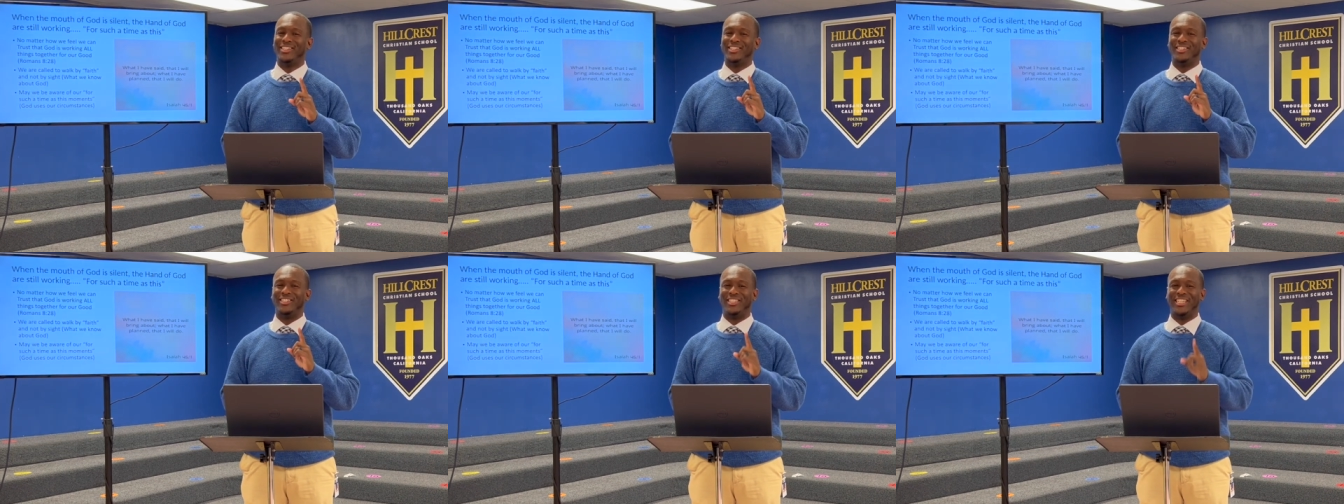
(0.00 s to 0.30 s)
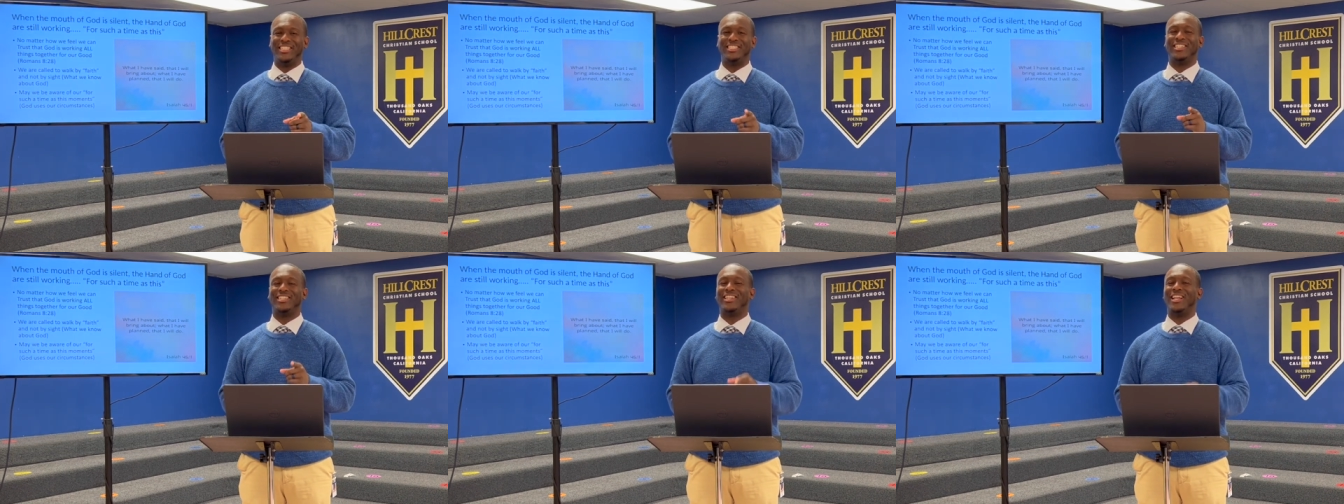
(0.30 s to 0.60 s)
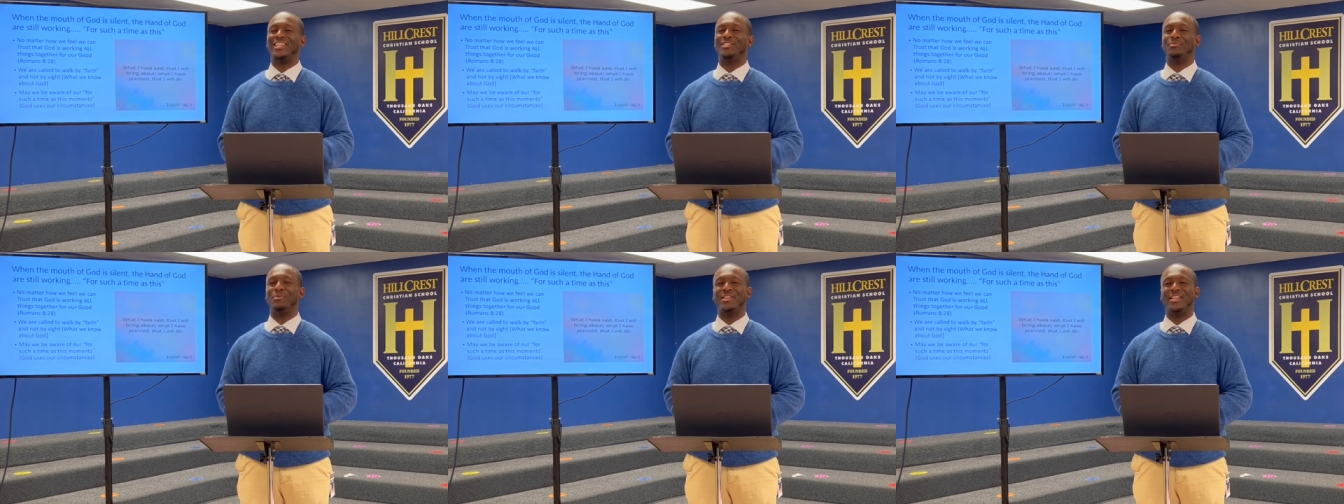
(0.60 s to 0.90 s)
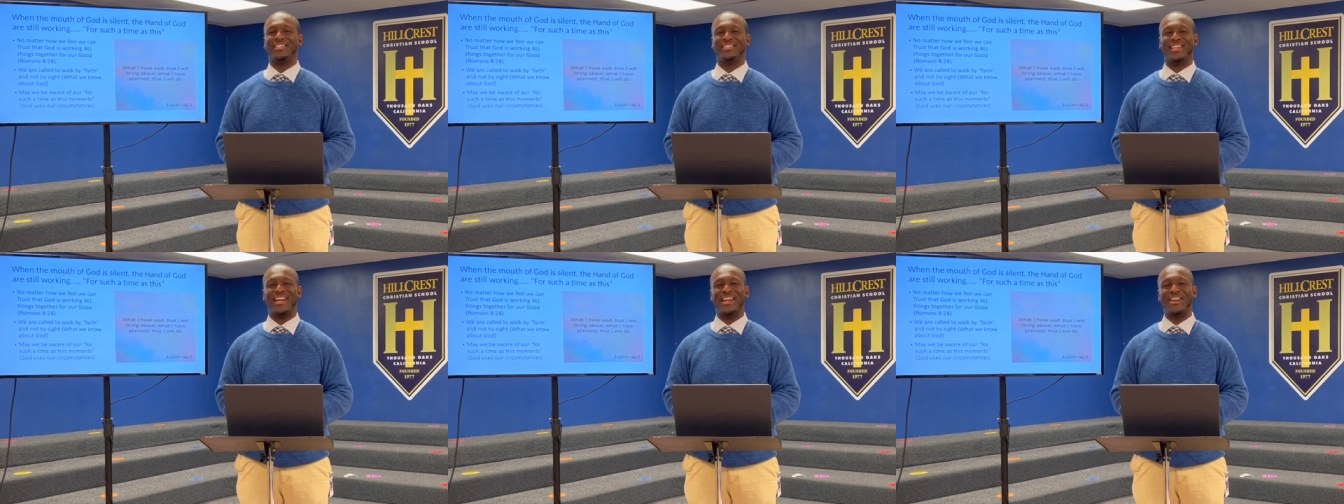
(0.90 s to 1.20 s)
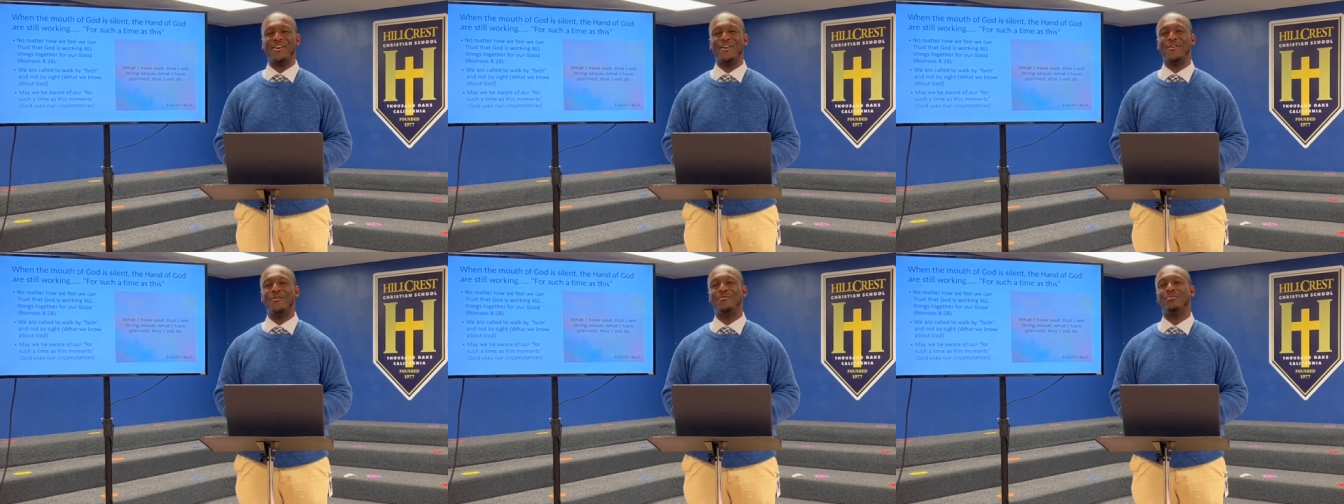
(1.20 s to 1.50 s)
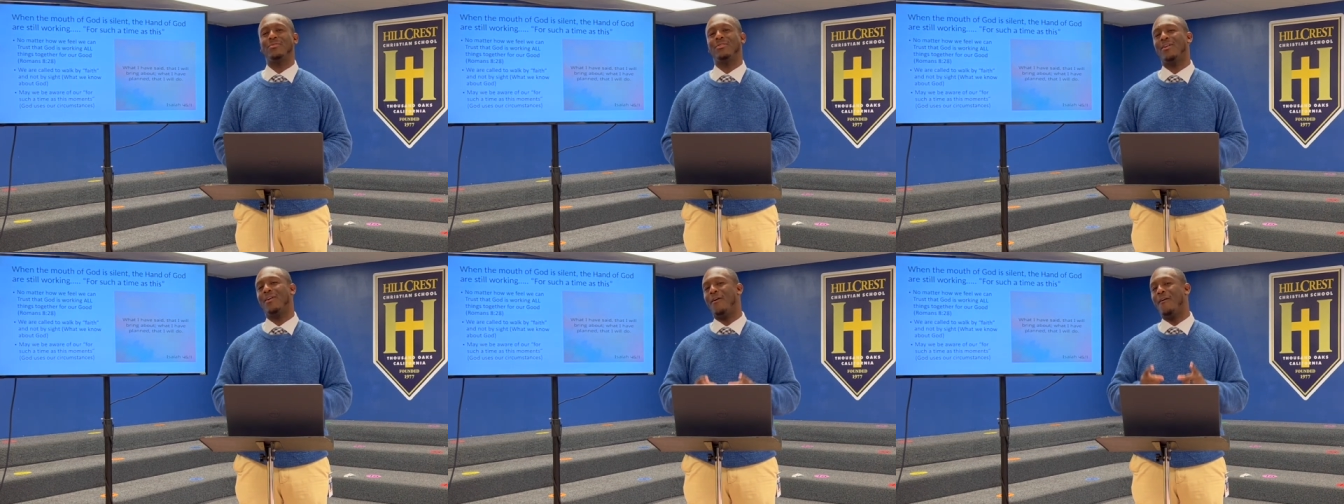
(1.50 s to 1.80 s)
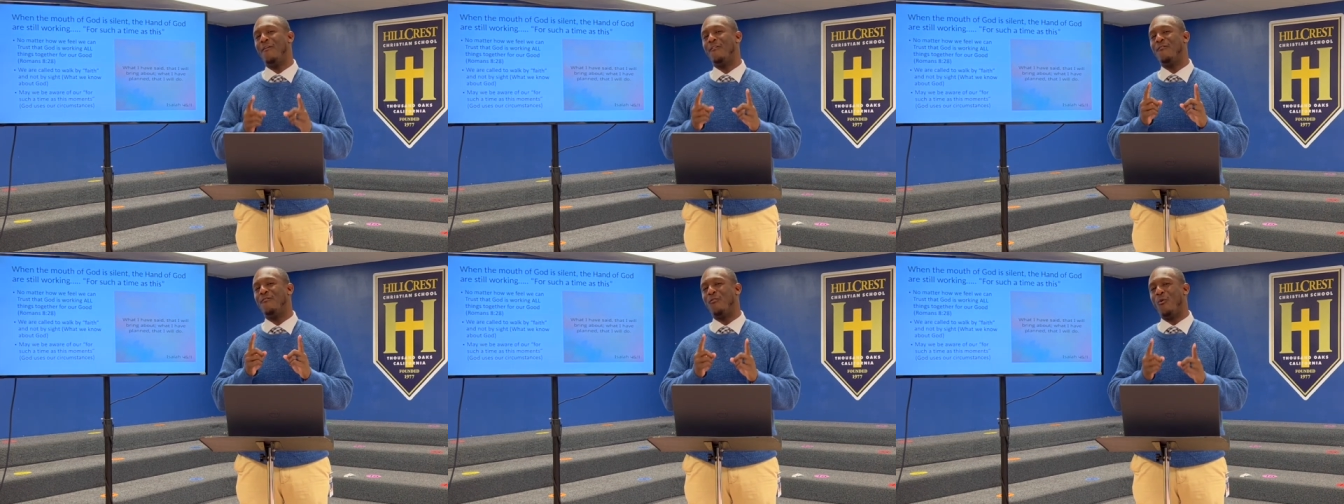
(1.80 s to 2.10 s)
Jesus loves me, this I know
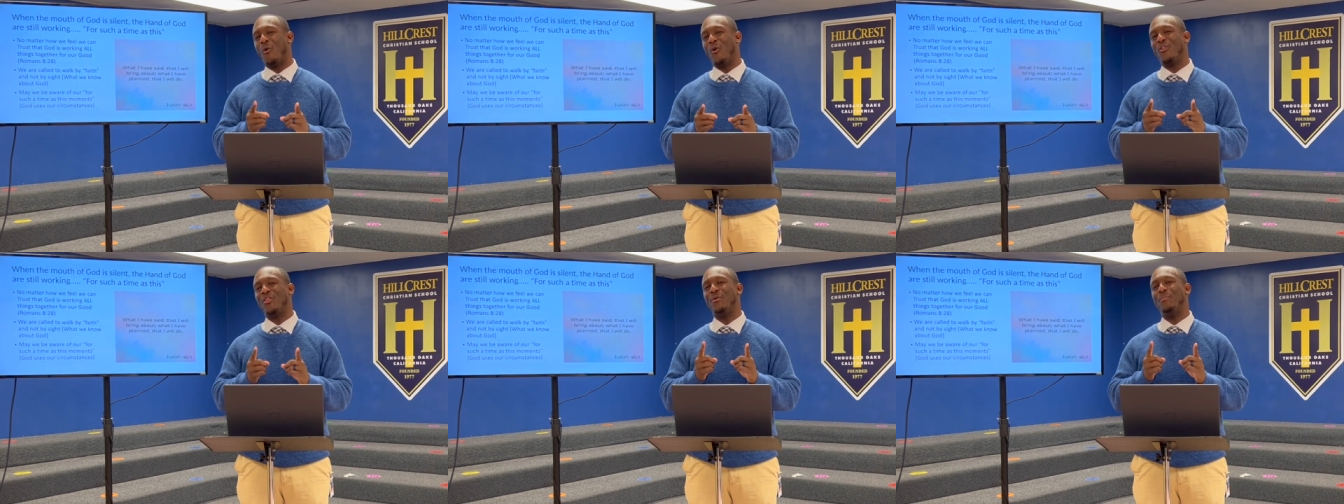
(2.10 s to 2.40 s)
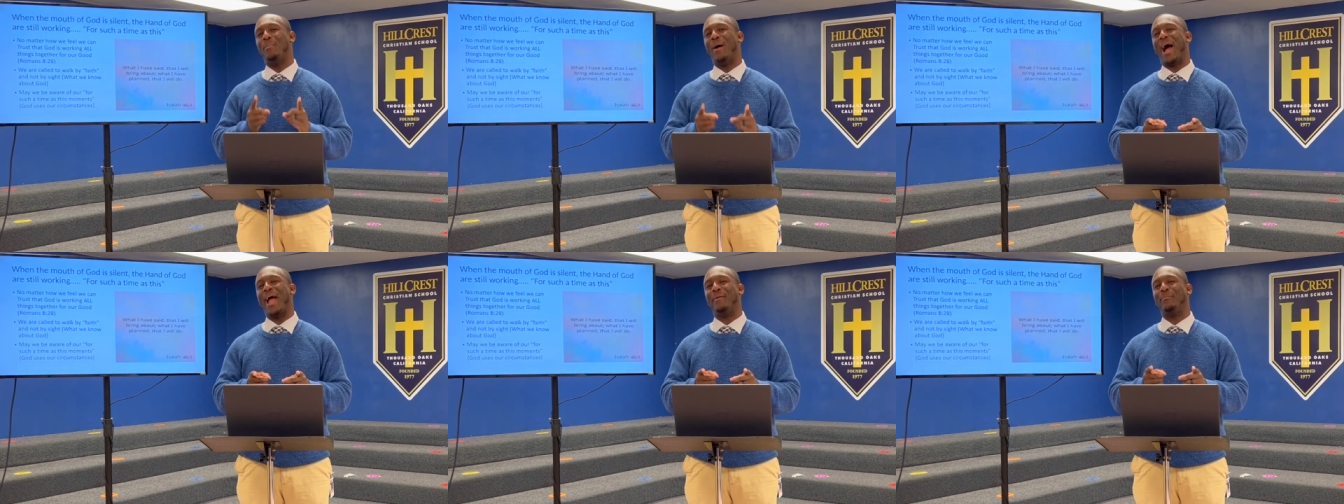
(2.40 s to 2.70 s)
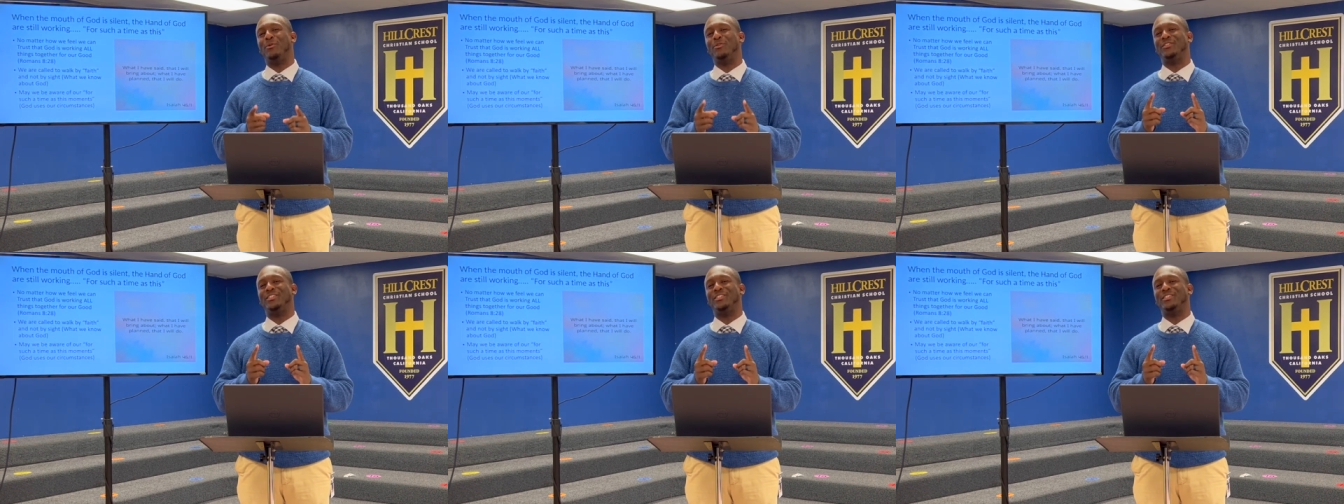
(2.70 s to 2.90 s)
for the Bible